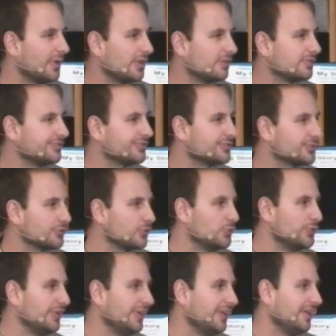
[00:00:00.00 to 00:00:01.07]
whether it's a
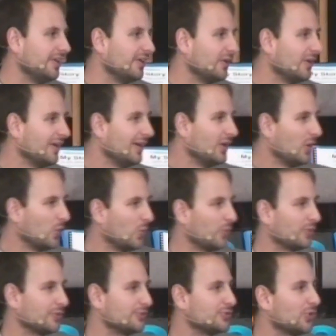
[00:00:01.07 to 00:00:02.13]
student
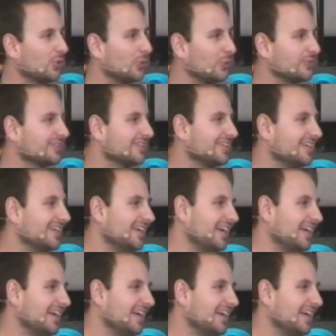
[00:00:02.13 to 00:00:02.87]
or an adult,